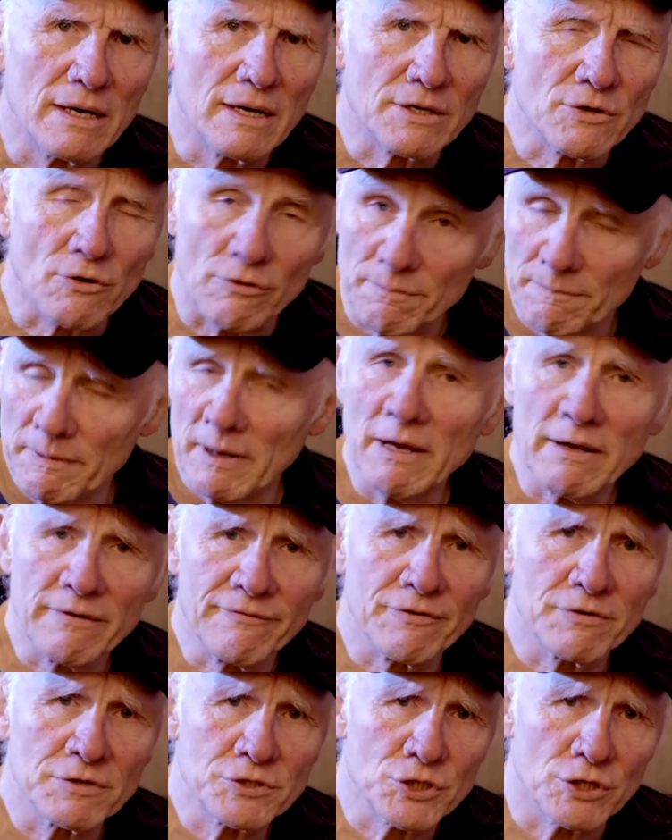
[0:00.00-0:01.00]
You're applying
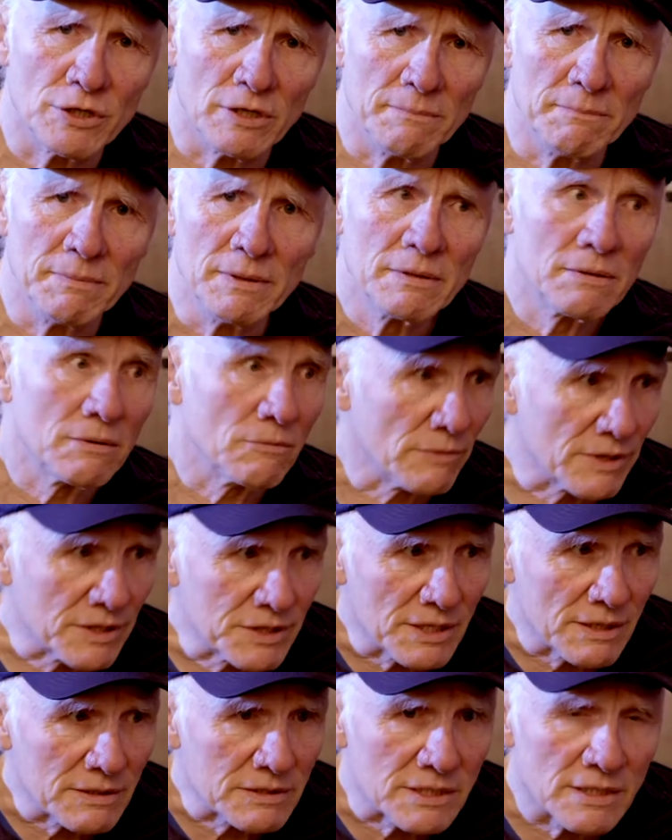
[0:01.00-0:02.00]
for a job
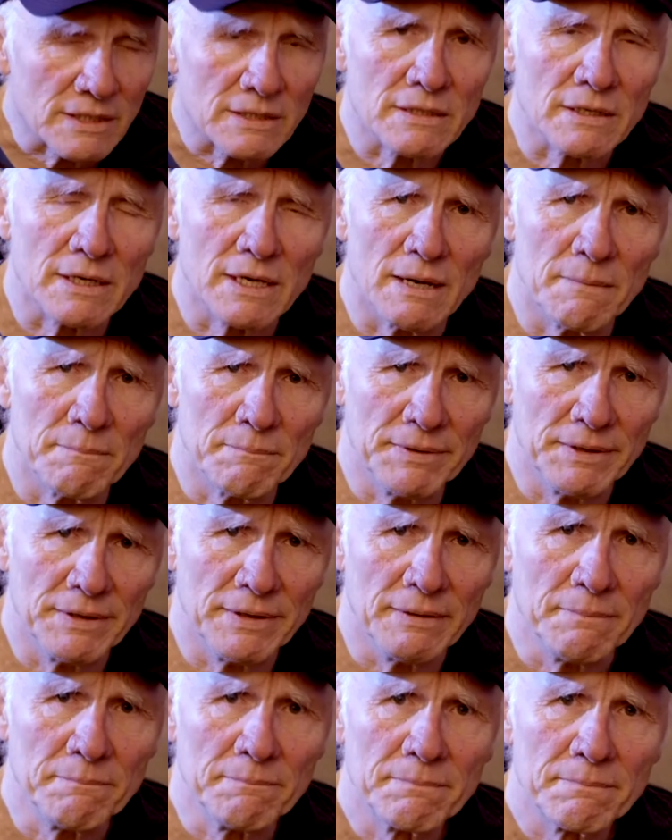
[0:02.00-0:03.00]
with a certain
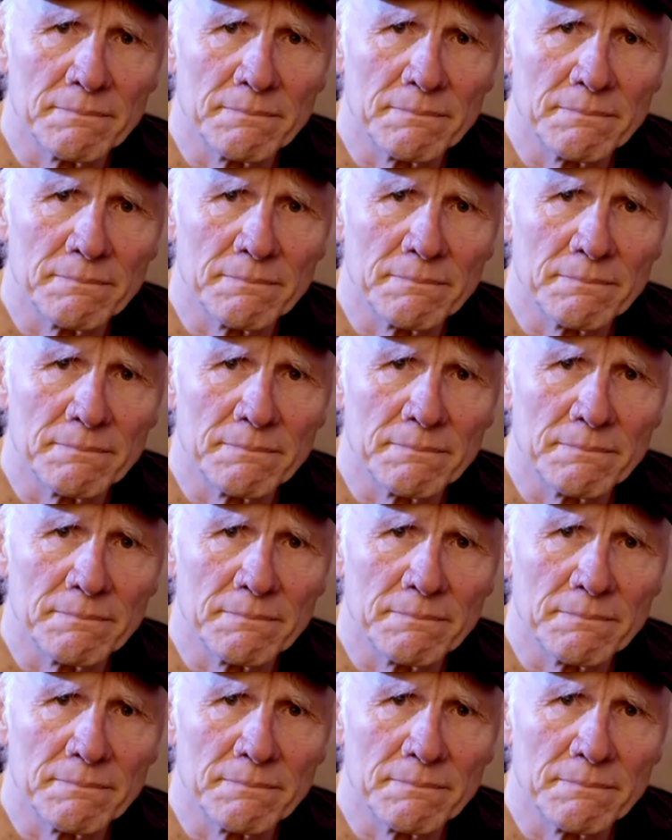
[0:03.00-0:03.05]
company.